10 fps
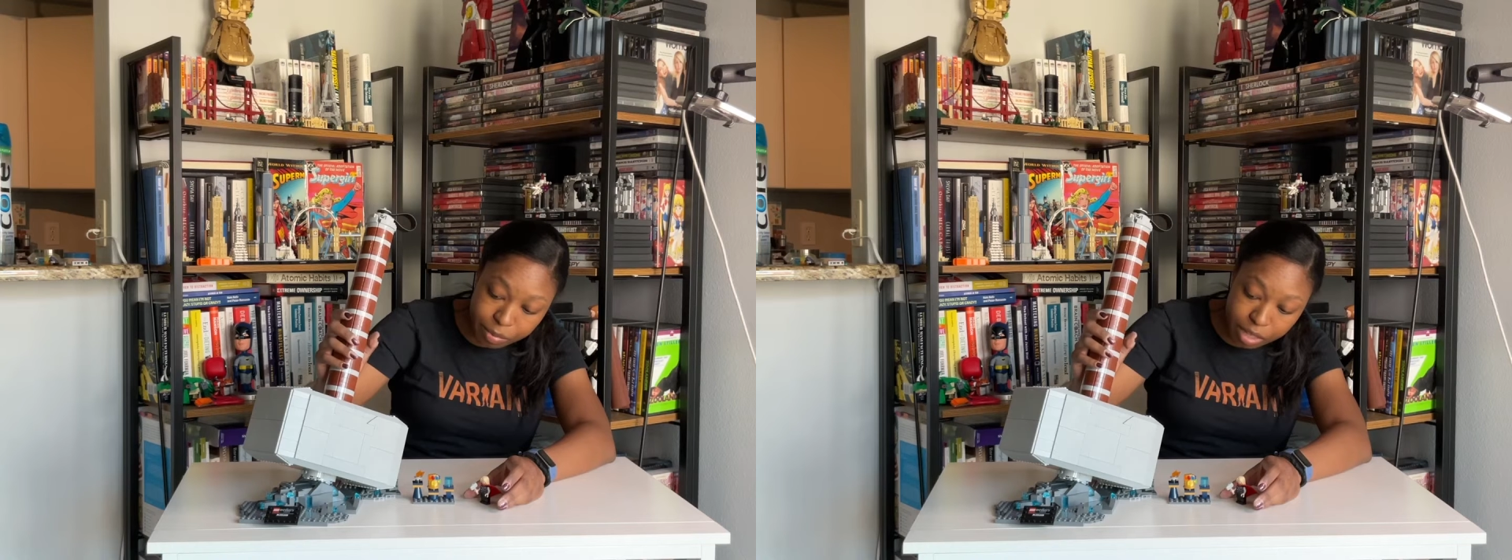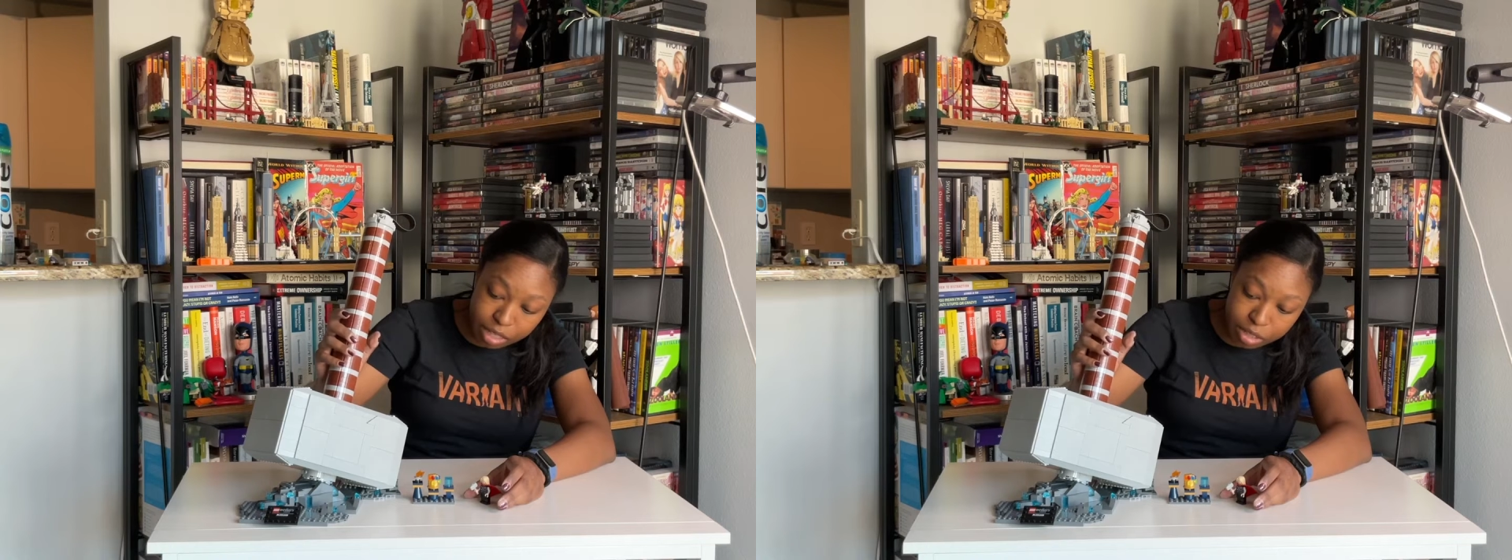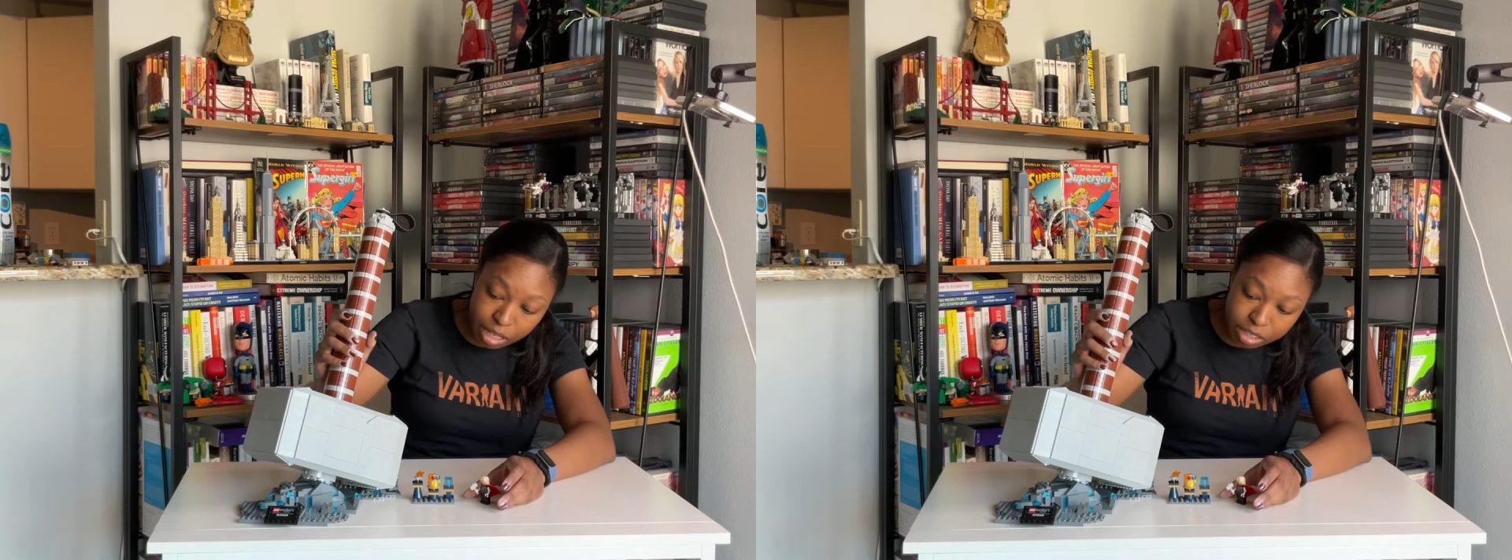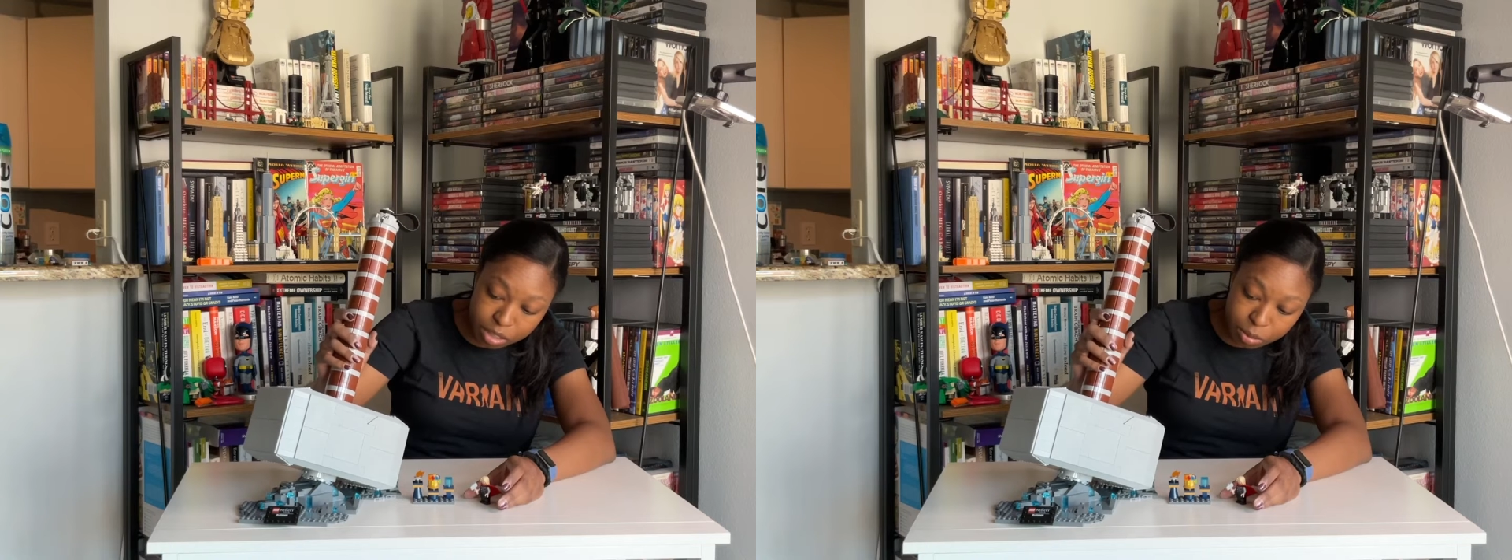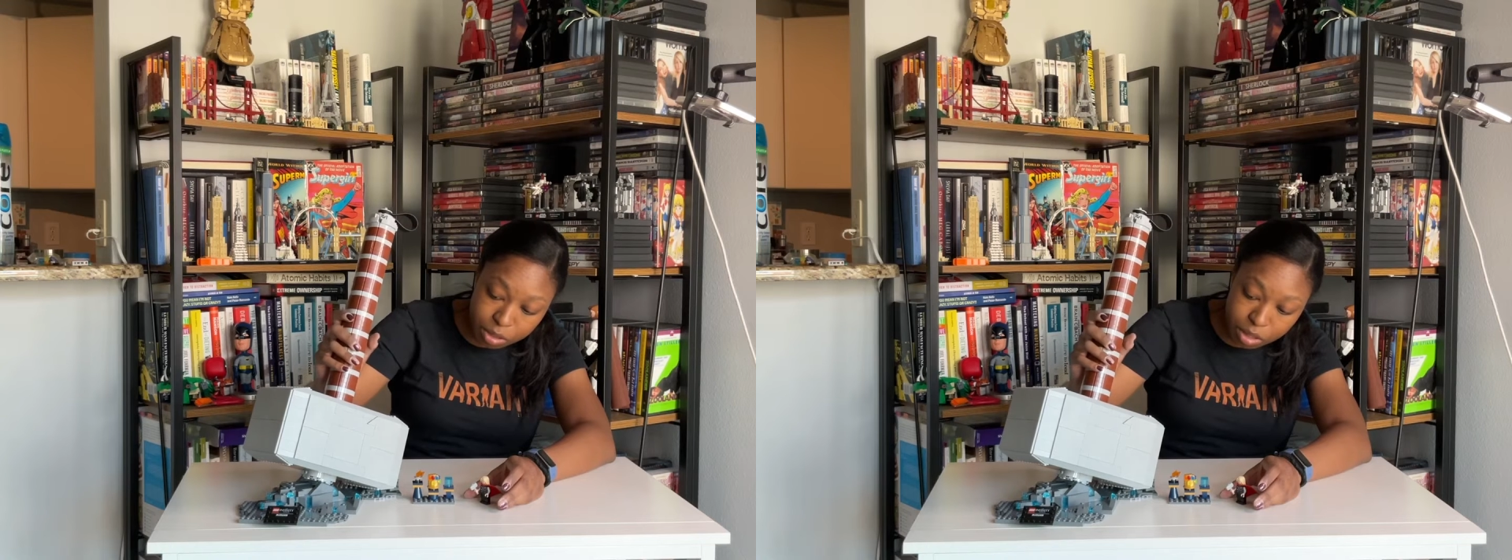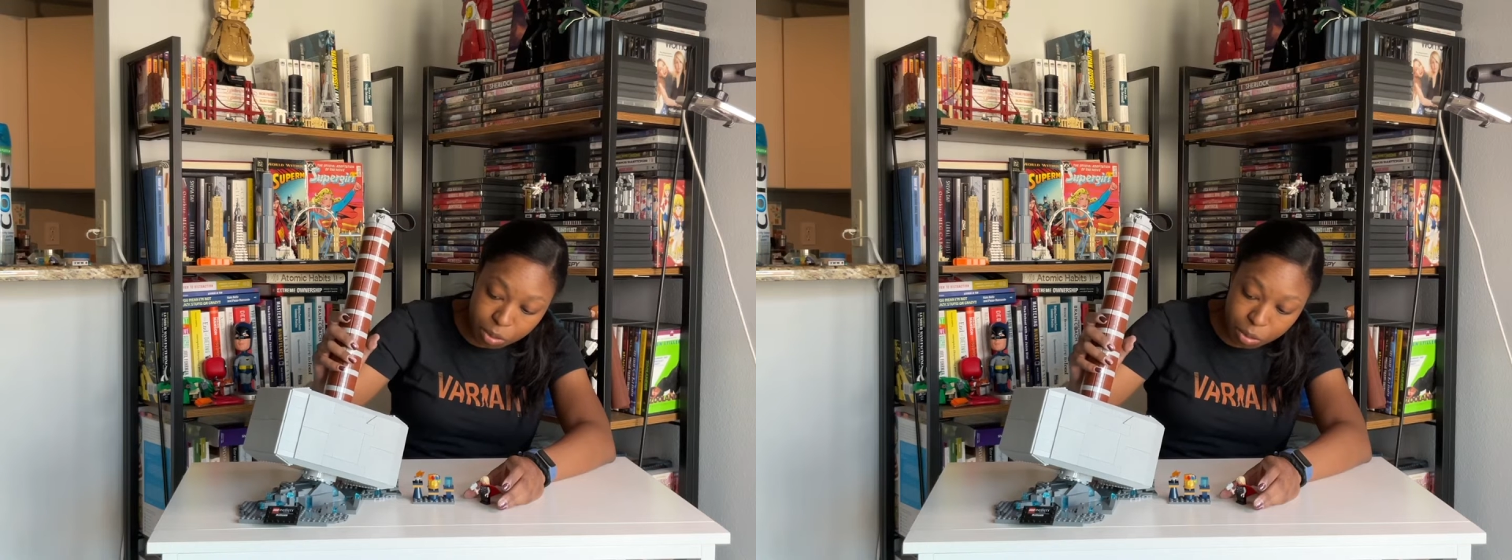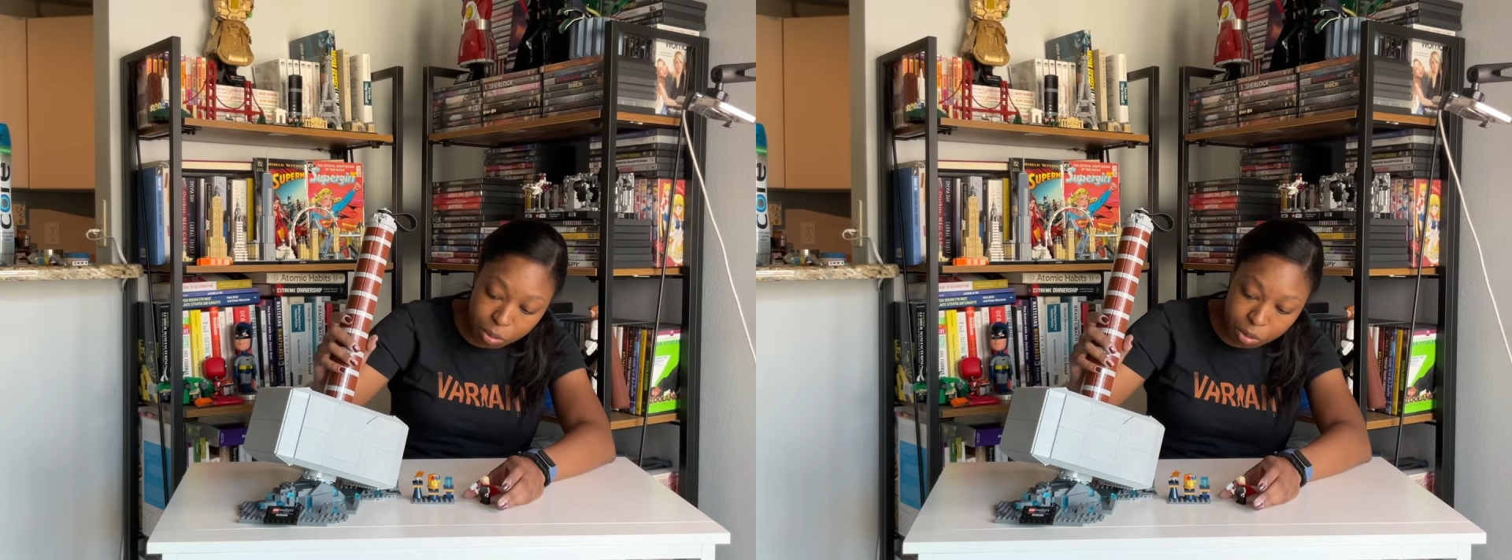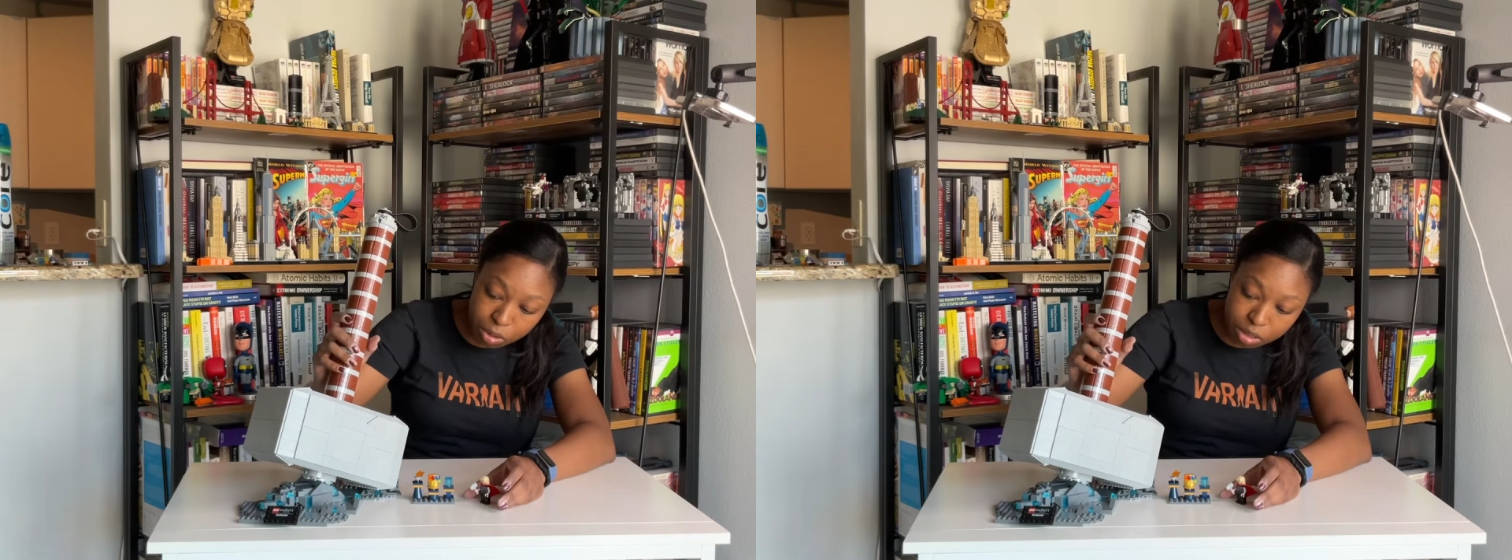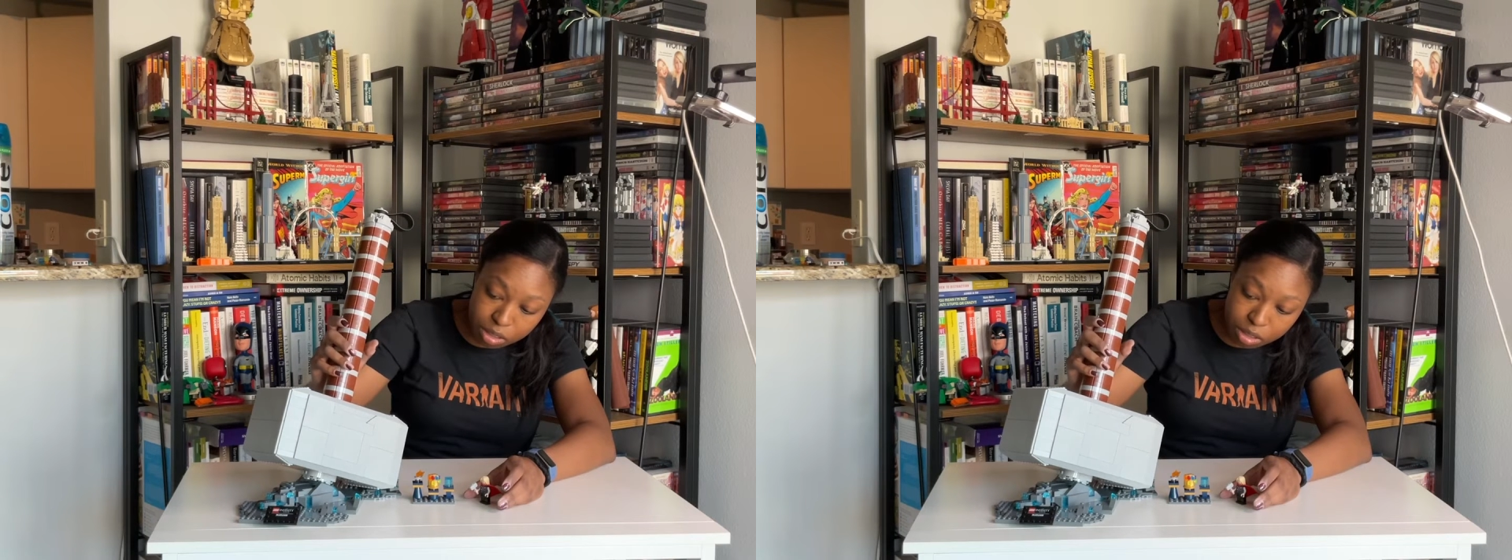It's actually really cool.